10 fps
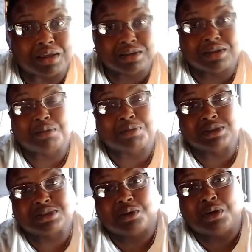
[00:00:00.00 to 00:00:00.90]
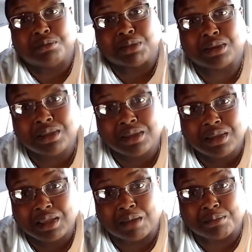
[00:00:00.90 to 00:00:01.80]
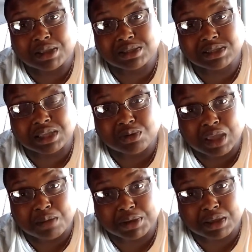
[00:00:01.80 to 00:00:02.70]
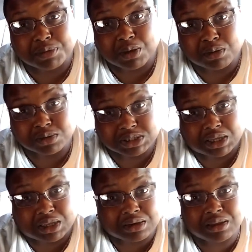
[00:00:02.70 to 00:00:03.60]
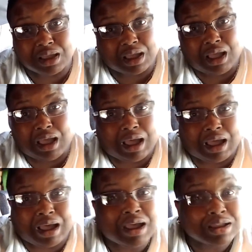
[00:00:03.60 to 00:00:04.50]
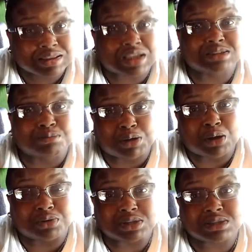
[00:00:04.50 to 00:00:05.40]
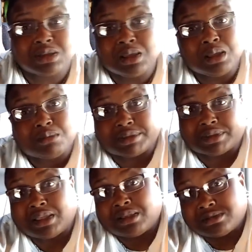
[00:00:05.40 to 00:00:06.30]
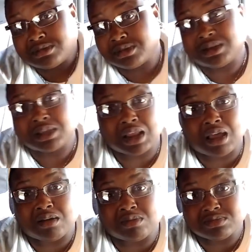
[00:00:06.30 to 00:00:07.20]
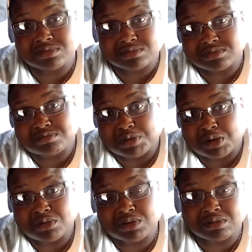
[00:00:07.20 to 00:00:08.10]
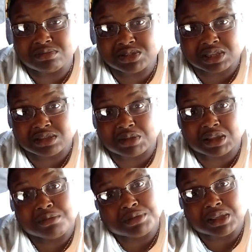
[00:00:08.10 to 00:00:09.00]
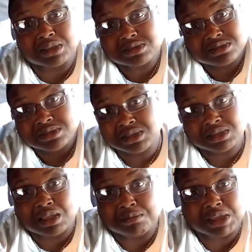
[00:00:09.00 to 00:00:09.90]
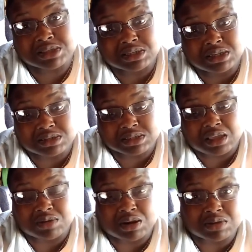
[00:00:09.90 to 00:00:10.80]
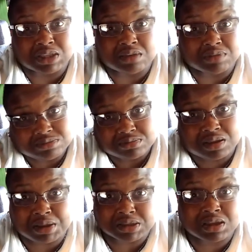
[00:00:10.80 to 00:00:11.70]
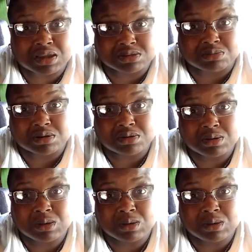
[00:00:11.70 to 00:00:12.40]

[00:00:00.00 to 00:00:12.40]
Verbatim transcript: another company's equipment and basically say you can't pick up your own shit that's some boldness. But then look at how bold and checked up my company is. They basically are saying we don't really give a about the customer.